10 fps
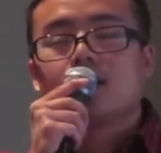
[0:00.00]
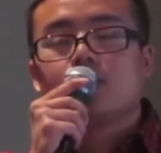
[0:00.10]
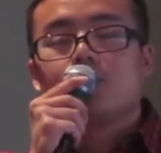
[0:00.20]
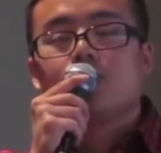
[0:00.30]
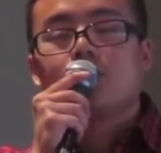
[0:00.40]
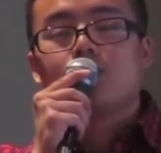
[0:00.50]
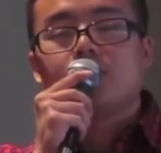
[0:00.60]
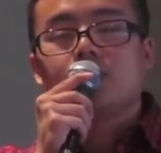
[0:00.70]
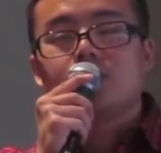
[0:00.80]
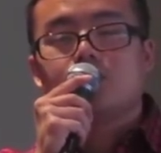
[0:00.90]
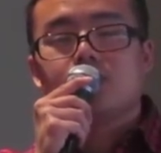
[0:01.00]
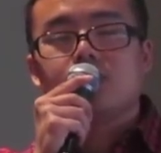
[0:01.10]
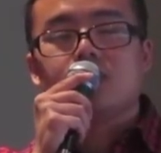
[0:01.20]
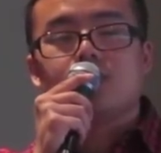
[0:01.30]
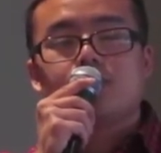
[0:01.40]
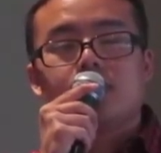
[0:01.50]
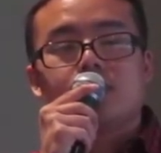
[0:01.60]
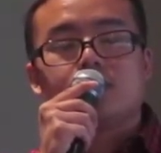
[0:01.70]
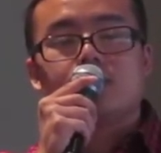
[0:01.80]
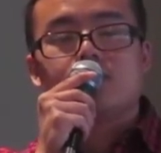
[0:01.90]
But Lord, we just we just submit
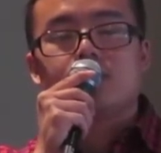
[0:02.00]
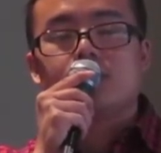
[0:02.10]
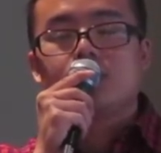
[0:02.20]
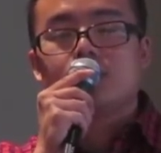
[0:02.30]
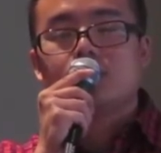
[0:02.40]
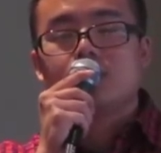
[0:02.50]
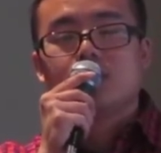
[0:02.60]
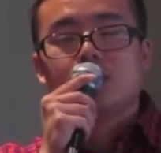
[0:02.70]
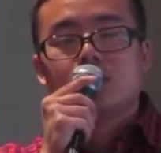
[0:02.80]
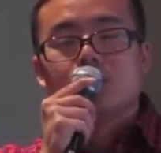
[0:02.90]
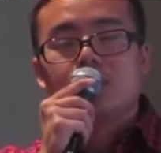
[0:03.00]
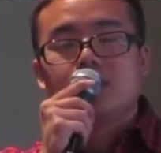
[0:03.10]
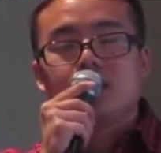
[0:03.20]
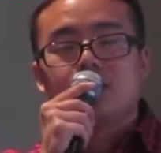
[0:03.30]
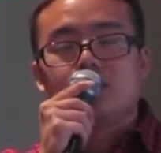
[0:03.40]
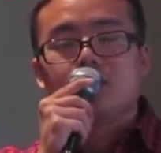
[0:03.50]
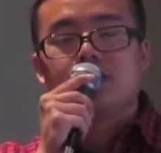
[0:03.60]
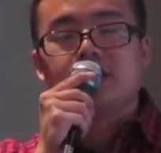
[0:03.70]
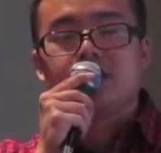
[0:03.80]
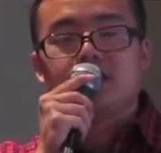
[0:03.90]
ourselves to you. We thank you, Lord
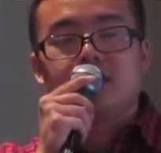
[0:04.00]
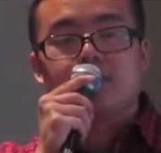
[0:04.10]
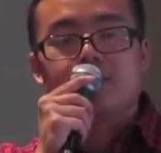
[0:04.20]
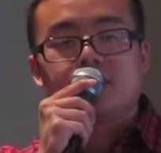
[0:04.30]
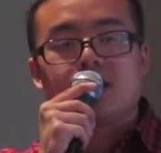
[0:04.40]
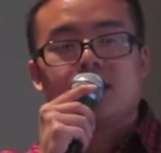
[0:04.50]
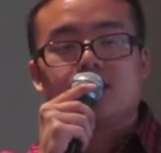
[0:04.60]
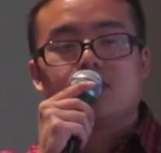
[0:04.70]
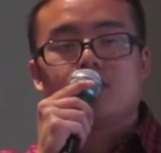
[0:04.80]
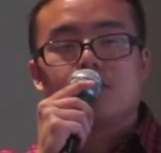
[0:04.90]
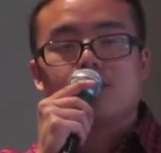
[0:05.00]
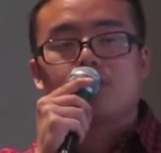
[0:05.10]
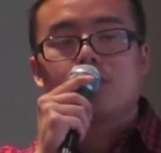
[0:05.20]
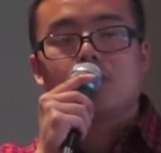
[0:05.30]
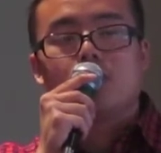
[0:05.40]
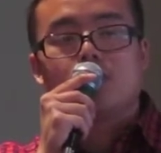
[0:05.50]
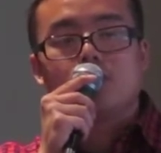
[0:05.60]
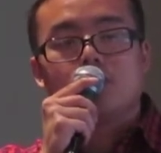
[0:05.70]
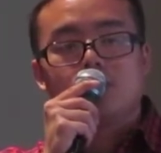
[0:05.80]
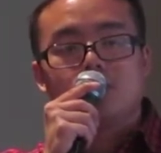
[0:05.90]
Jesus, that besides our own, our own
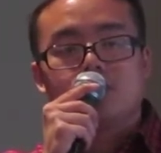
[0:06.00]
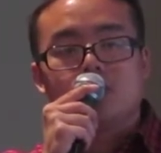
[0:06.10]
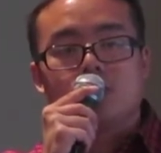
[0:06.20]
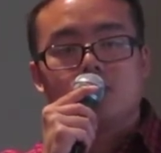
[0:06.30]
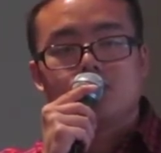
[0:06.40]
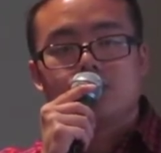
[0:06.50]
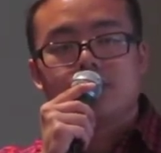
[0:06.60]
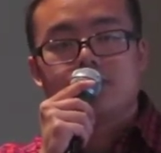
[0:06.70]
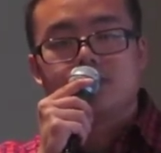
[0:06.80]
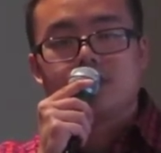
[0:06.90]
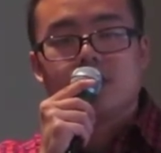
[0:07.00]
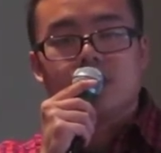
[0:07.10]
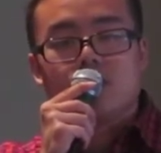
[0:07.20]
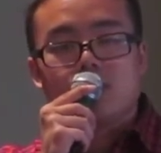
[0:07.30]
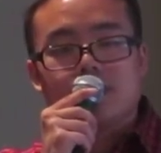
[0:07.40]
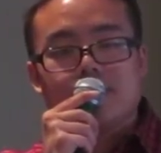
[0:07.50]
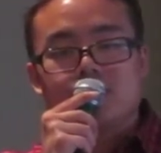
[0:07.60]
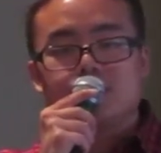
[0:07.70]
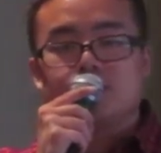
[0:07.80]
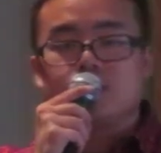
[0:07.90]
goals, our own dreams, our own
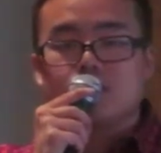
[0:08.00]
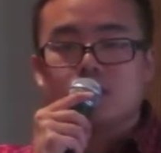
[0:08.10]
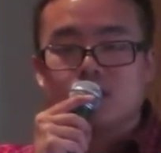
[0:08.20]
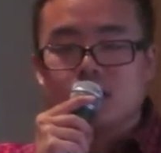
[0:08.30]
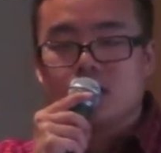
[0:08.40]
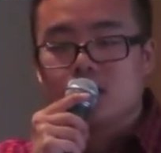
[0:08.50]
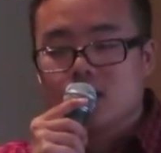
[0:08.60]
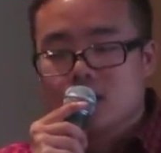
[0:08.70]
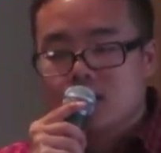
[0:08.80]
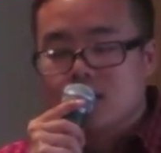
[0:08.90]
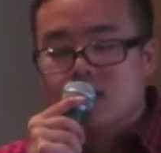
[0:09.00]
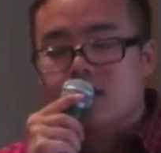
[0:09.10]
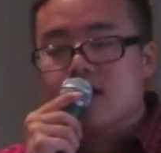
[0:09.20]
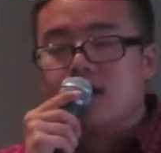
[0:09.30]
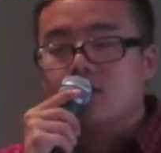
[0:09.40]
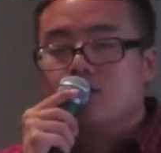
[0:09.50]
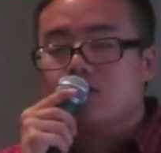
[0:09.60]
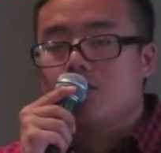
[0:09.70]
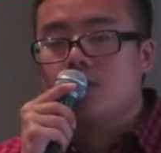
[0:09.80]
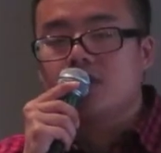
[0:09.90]
ambitions, Lord, that, Lord,
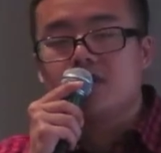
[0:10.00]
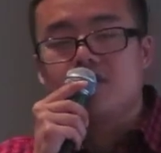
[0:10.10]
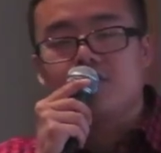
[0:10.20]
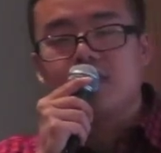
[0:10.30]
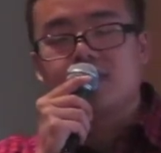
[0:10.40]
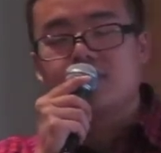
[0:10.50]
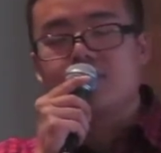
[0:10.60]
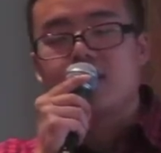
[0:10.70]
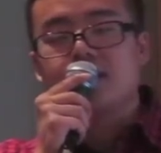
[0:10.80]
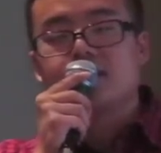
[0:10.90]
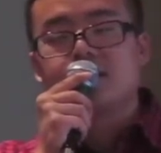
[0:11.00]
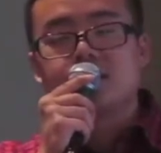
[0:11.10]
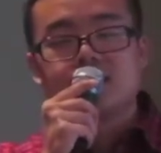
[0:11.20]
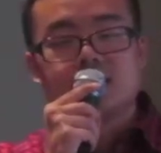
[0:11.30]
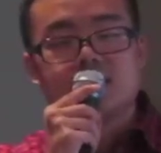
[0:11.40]
we want to see you face to face.